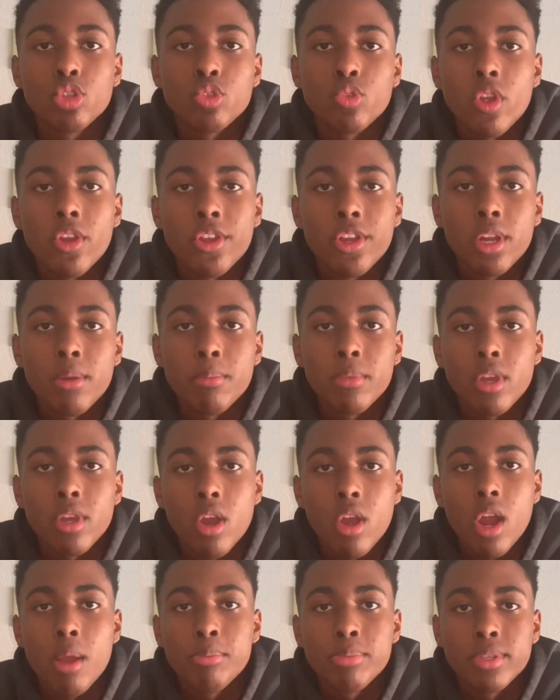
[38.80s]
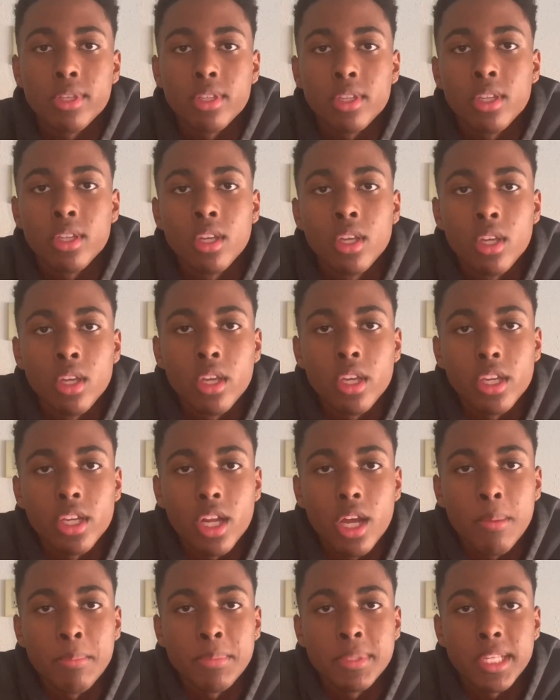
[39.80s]
Juice WRLD, you hear me? RP. You know
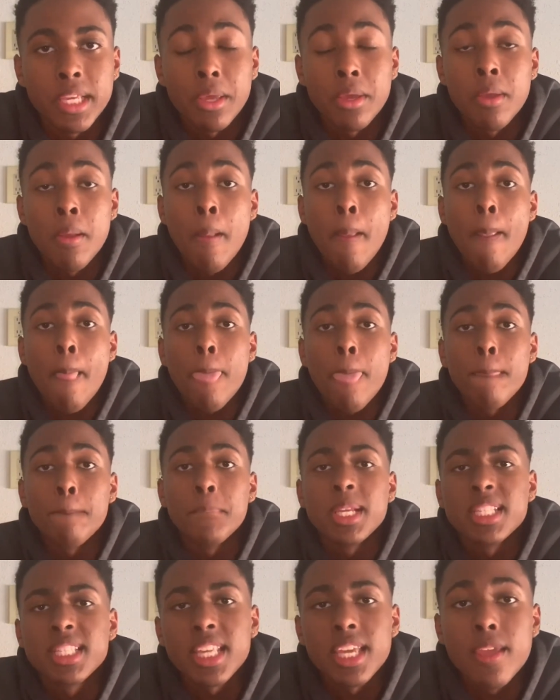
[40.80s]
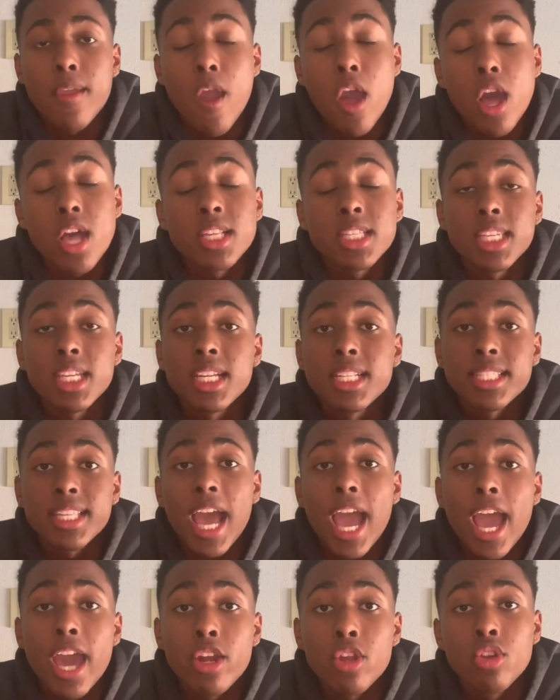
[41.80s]
what I'm saying? But see, y'all see the
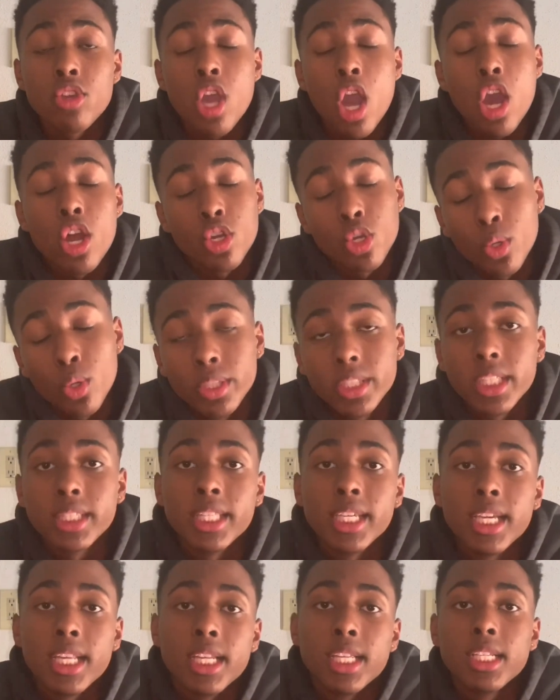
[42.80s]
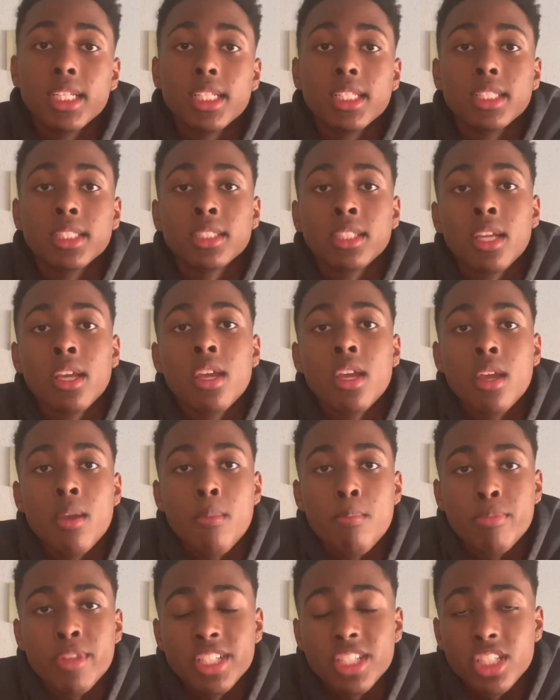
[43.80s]
title, y'all know what the deal is.
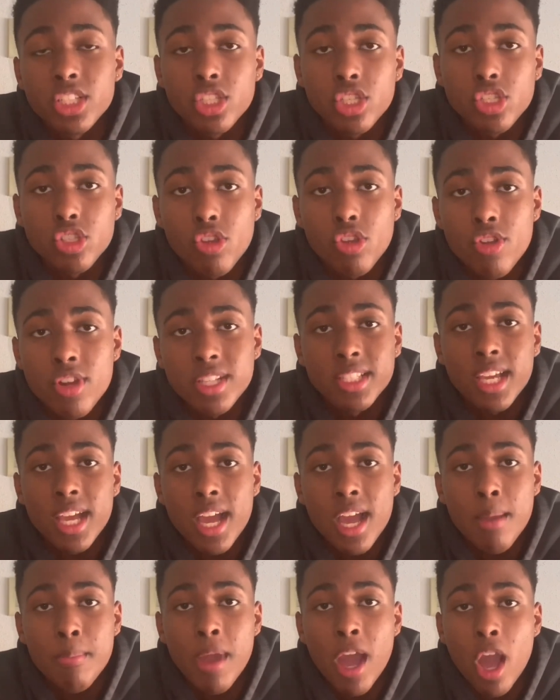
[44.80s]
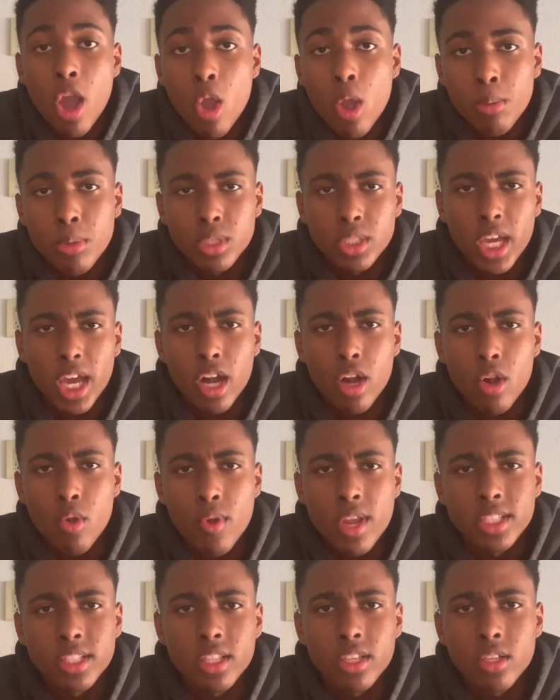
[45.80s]
This is a story time how Owens got
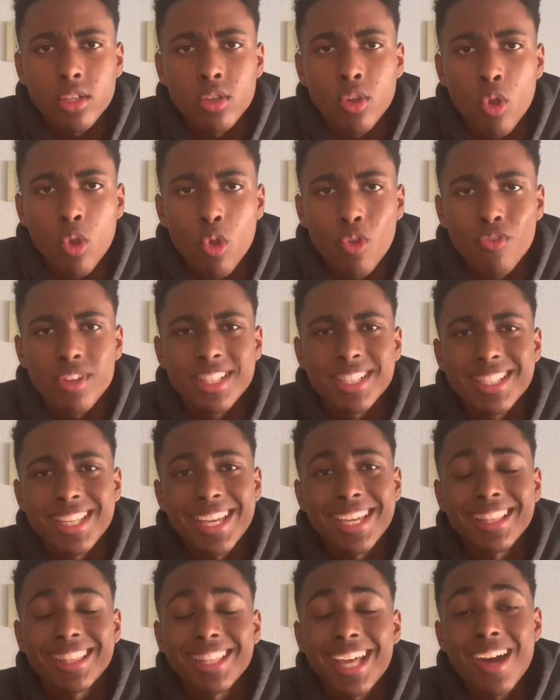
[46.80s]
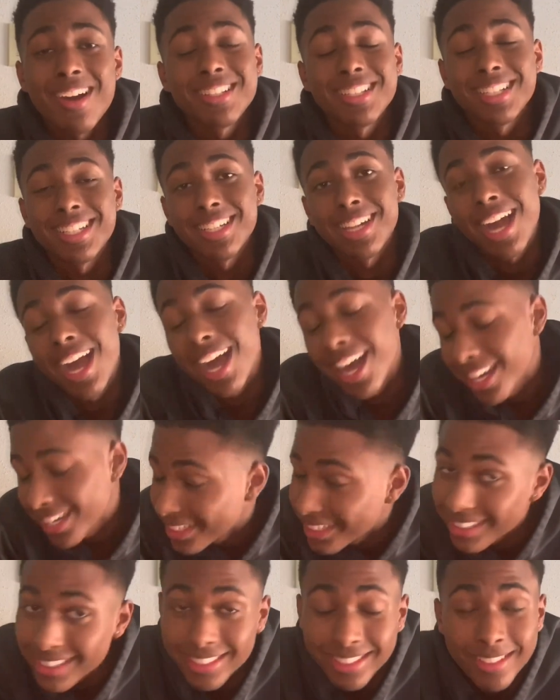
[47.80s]
arrested over
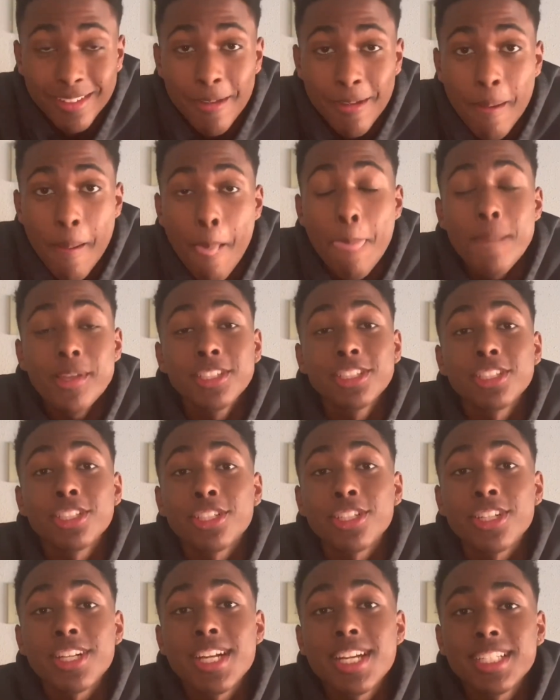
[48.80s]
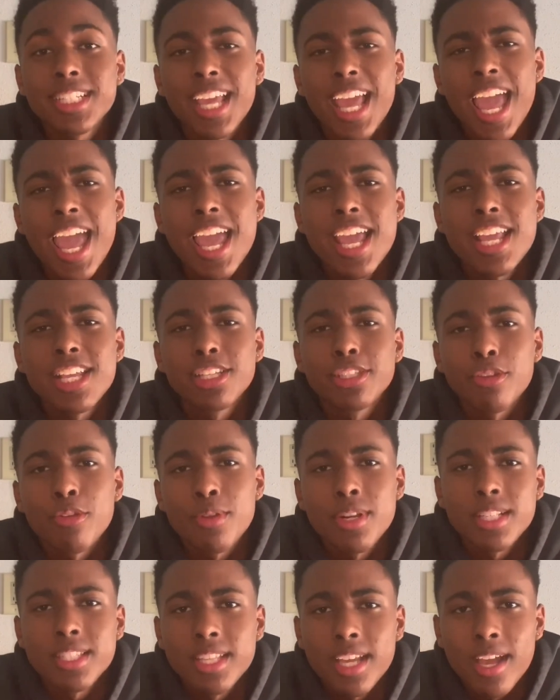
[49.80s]
$10,000. This is a crazy ass
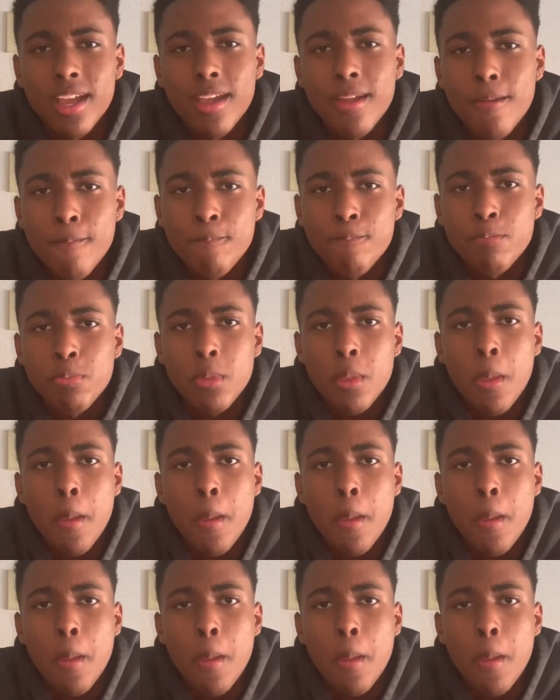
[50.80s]
story time.